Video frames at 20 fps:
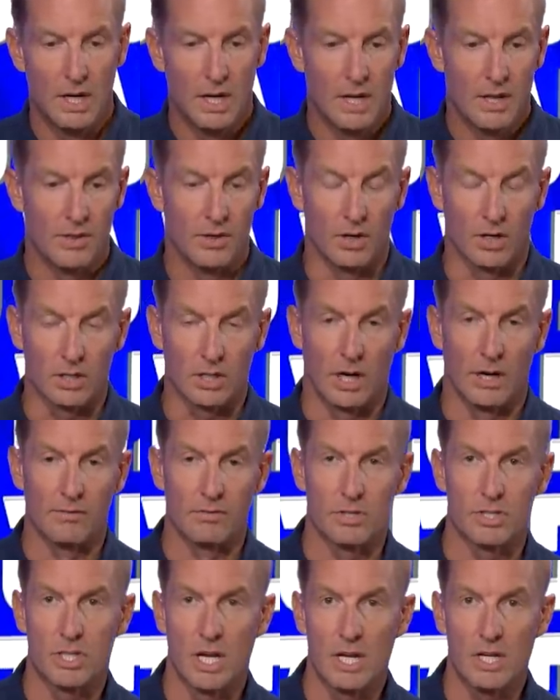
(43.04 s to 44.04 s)
There are
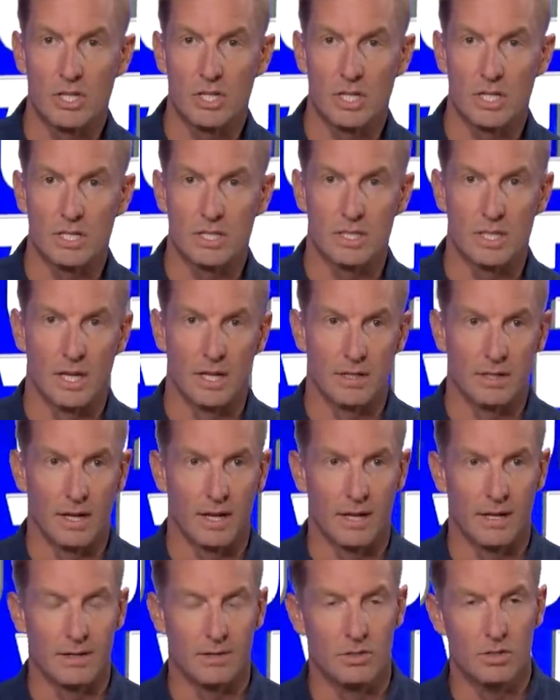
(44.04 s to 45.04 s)
conversations and
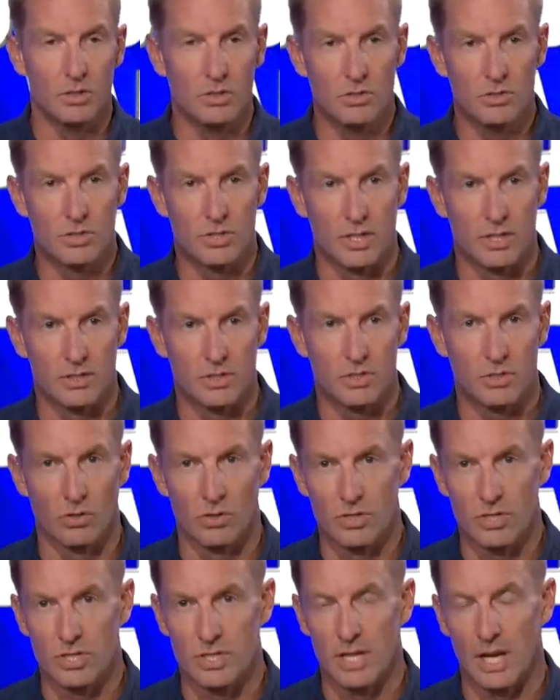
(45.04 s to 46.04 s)
news and
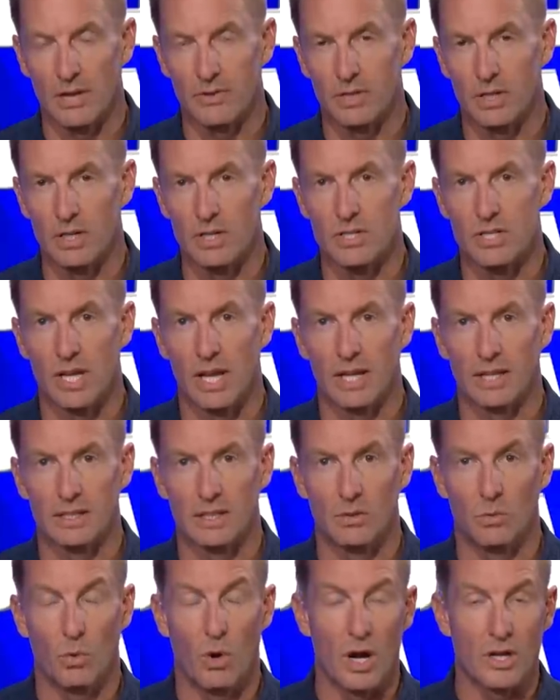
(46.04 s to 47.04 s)
sources out there saying
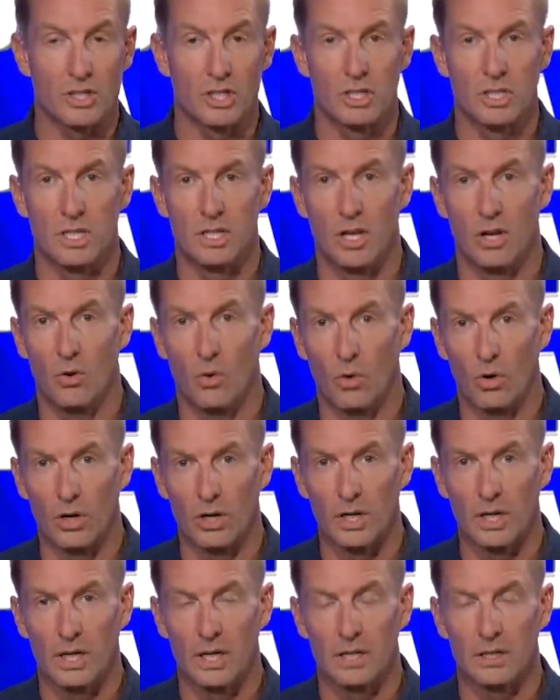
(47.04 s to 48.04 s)
that Washington and
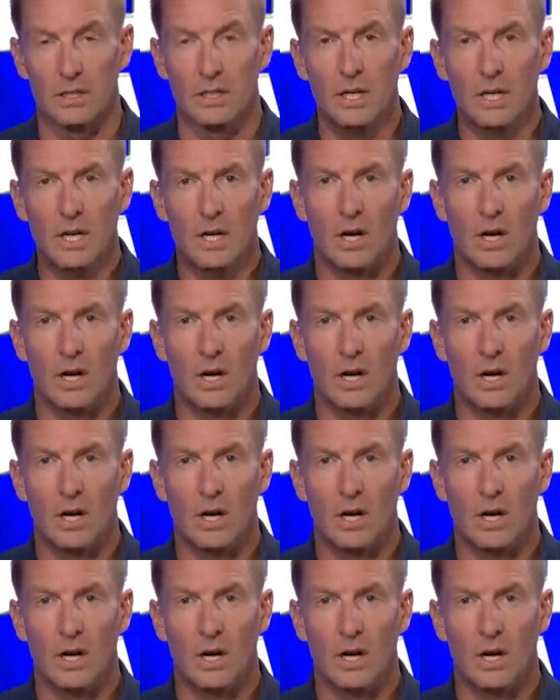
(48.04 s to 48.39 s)
Oregon